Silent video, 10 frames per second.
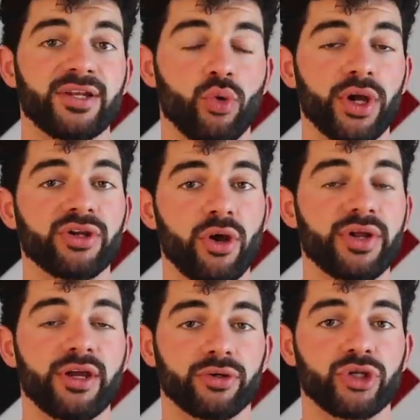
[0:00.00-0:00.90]
And quick
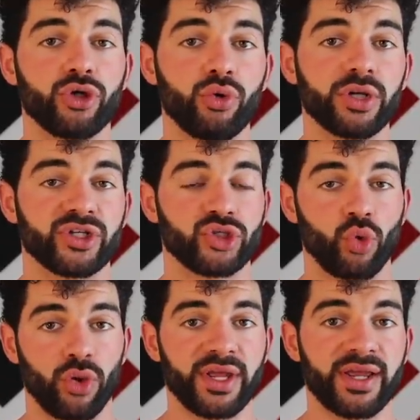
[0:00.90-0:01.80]
note here too
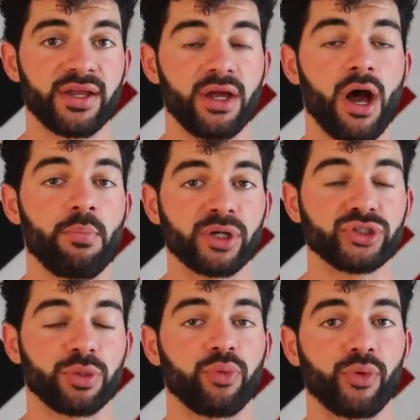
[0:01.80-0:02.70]
snorting a
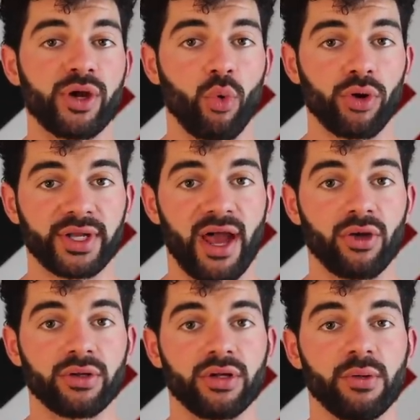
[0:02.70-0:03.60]
bunch of pre
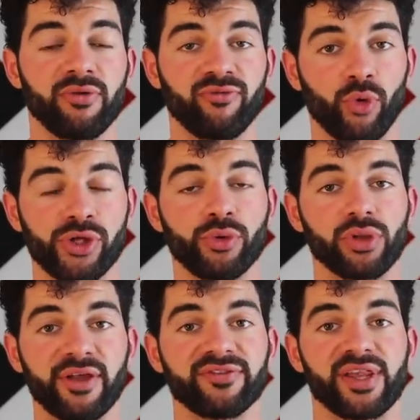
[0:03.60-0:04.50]
workout before you
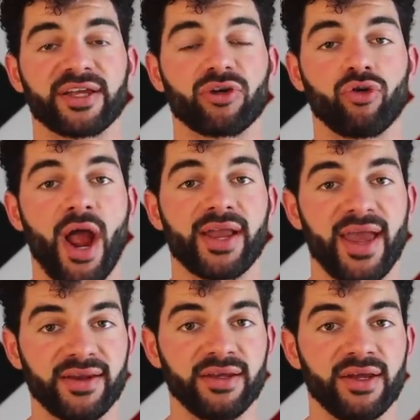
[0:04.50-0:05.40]
lift like a
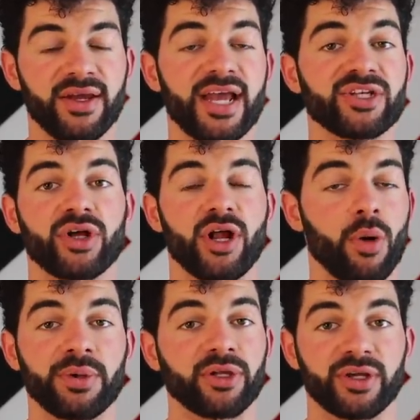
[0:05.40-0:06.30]
crackhead is not
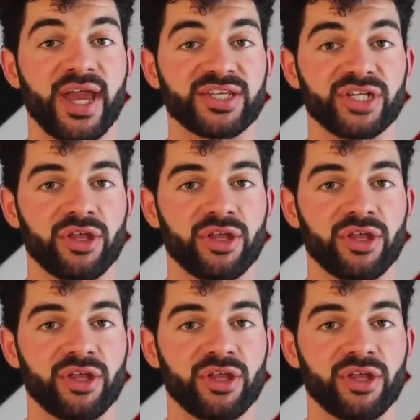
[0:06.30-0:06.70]
helping your case